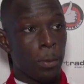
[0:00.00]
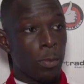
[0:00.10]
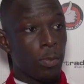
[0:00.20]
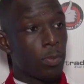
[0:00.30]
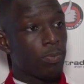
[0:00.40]
You
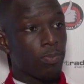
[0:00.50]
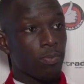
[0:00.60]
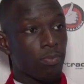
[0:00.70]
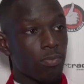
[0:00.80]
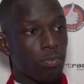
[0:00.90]
personally, you've
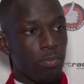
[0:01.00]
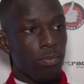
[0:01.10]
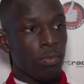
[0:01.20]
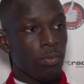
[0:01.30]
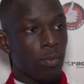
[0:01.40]
been itching to
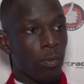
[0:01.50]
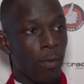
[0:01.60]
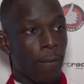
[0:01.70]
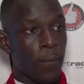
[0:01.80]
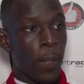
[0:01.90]
get a goal, and
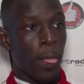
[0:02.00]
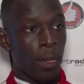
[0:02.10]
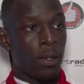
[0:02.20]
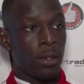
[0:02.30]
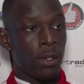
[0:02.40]
you
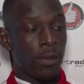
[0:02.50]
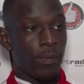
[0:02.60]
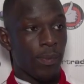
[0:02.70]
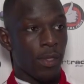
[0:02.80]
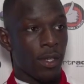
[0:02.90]
wait for
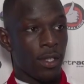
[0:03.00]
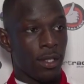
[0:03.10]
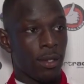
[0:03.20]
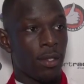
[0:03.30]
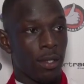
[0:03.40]
one and then
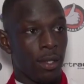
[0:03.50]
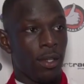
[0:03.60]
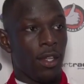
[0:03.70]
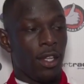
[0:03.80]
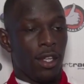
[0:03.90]
two come along at
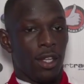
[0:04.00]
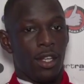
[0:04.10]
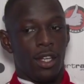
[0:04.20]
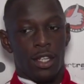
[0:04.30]
once.